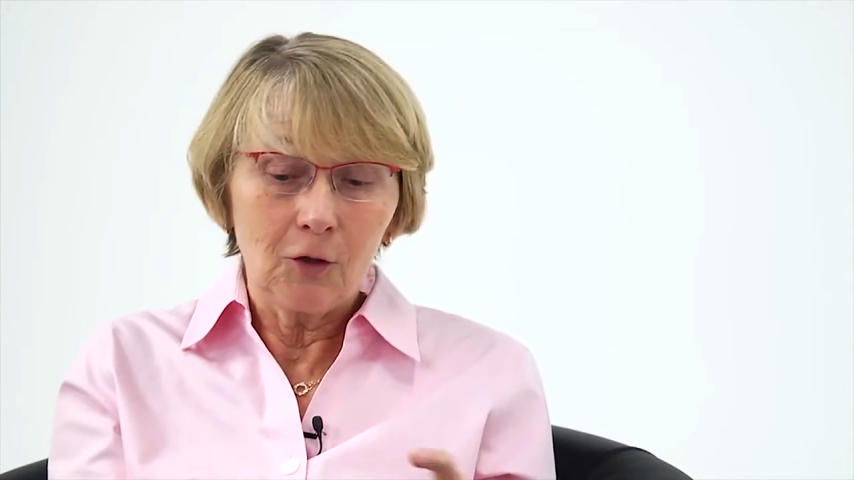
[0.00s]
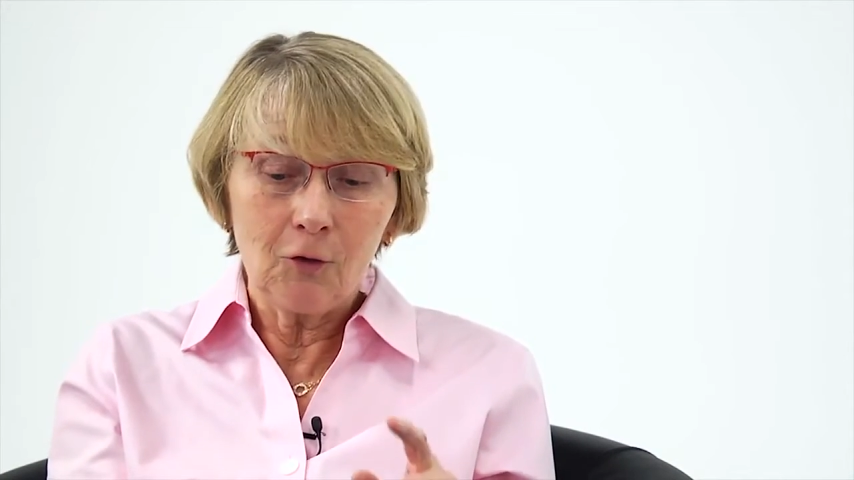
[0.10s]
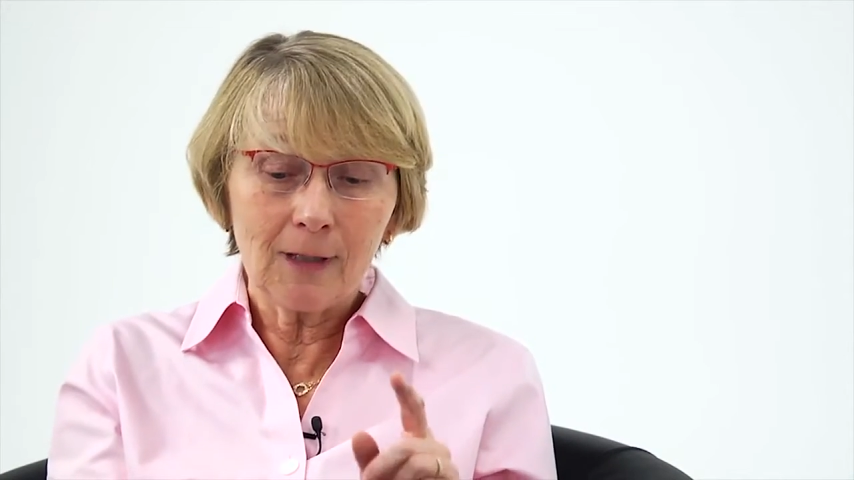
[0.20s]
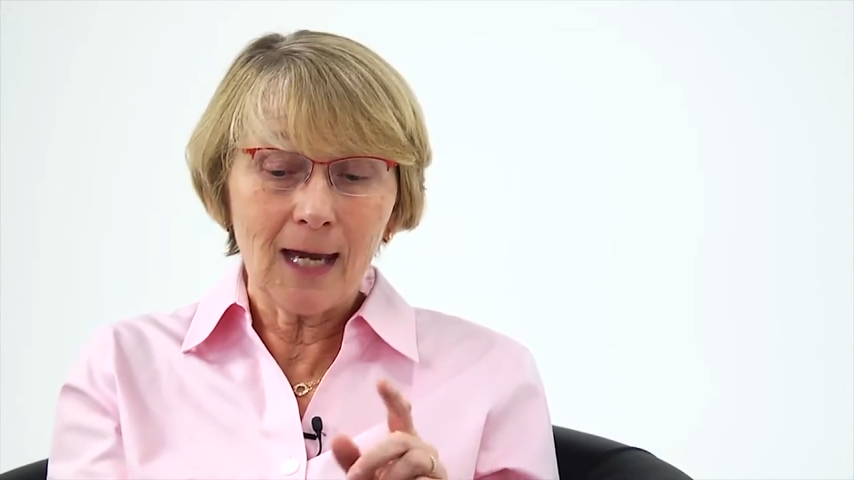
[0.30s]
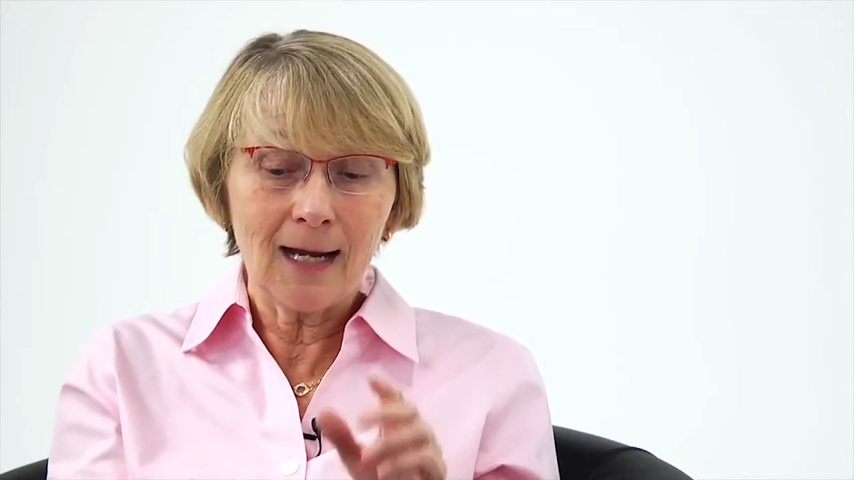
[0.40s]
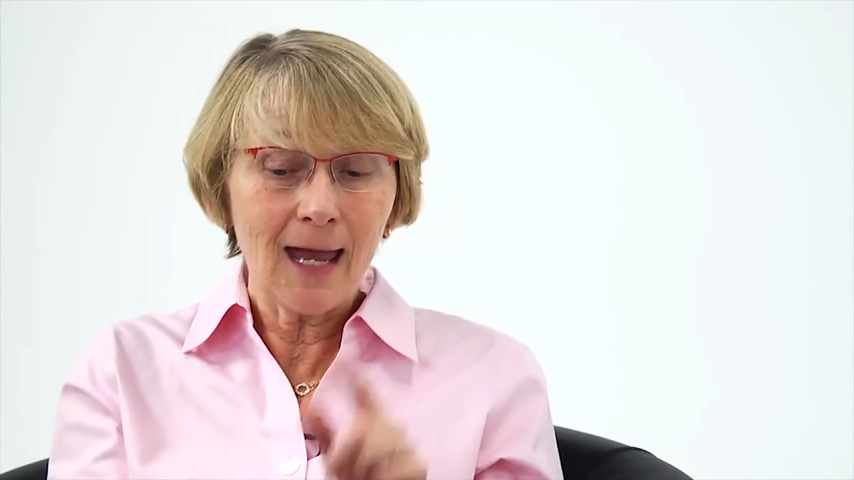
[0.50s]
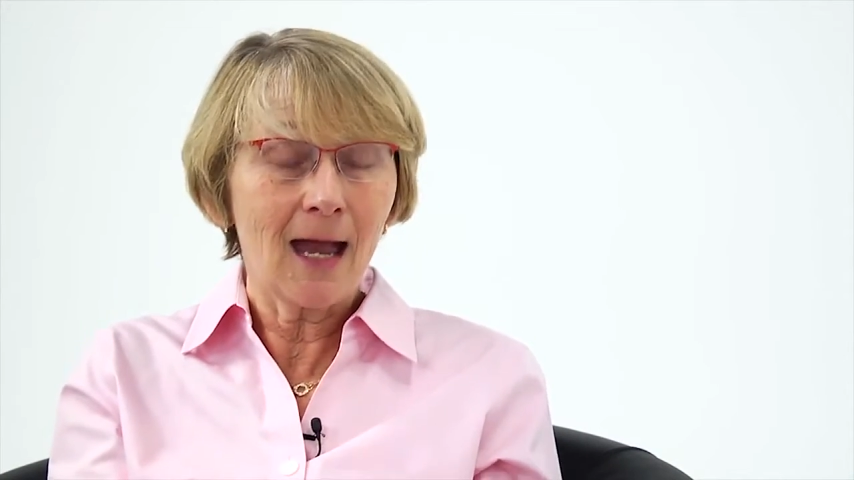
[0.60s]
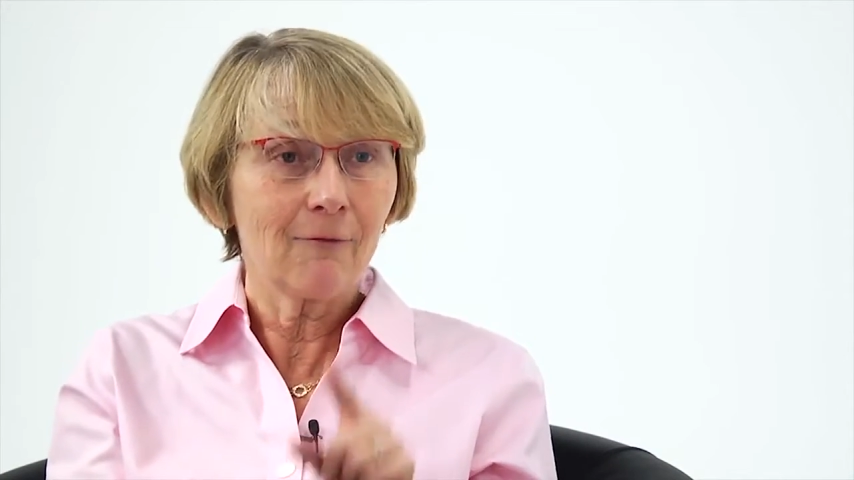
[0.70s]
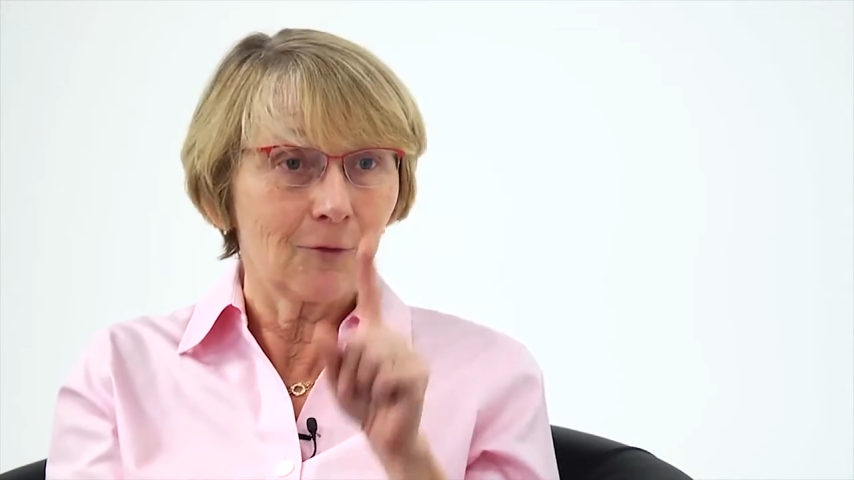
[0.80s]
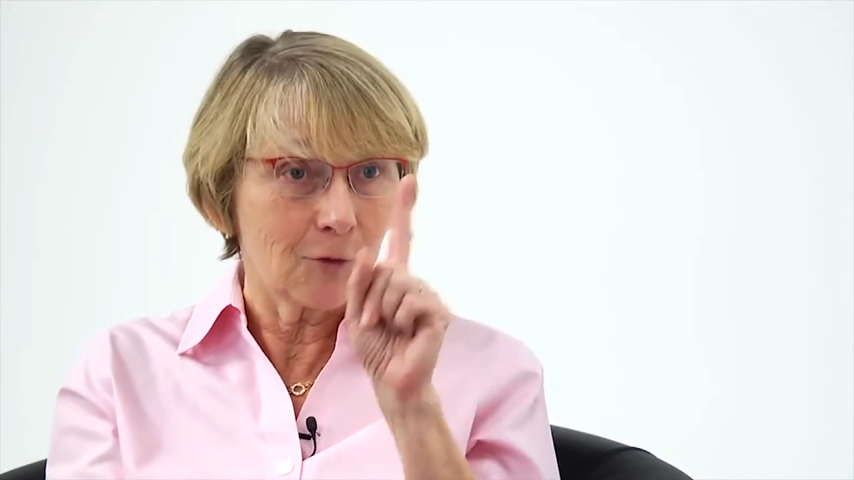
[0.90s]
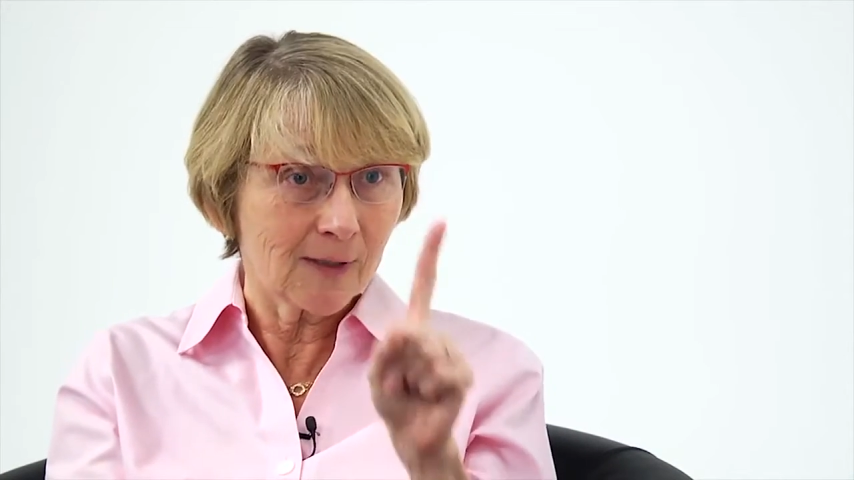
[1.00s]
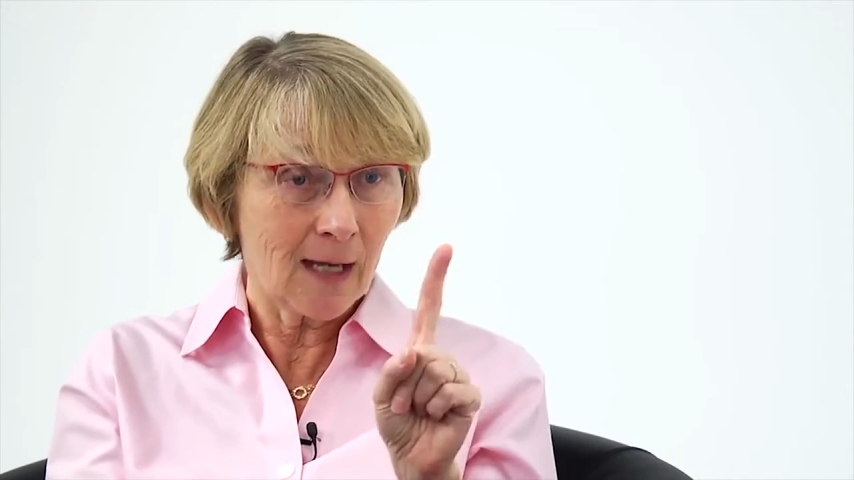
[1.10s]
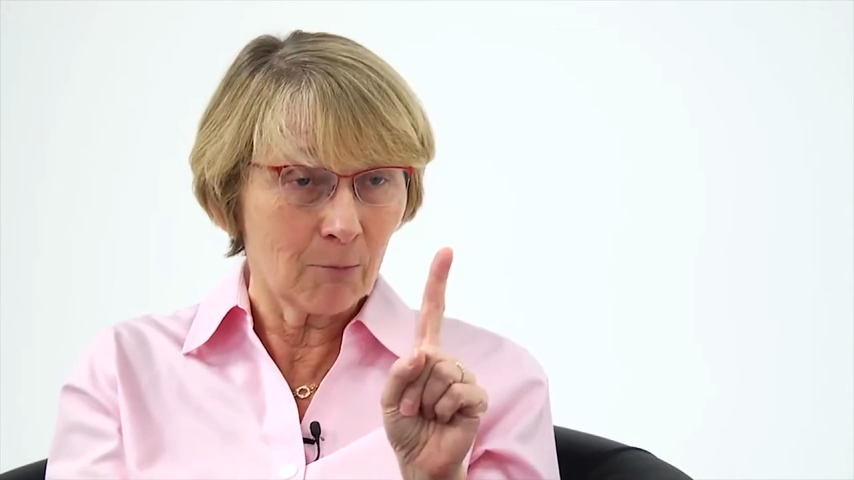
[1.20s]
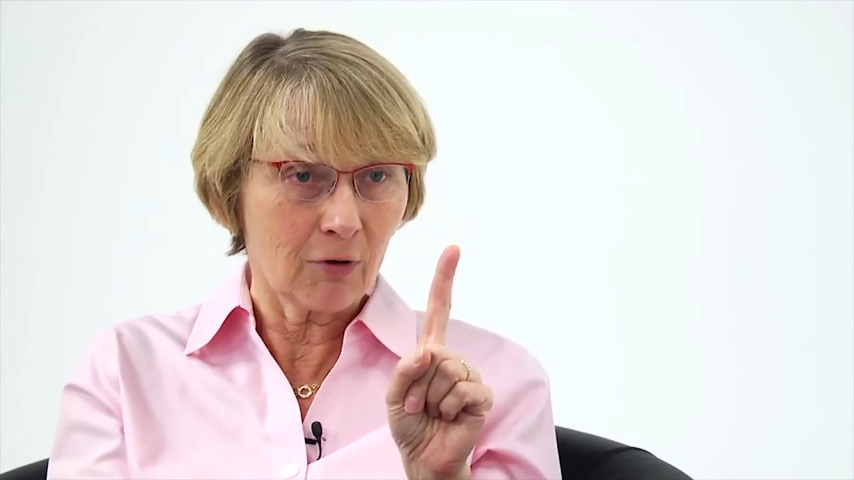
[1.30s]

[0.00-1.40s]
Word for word: you can have the same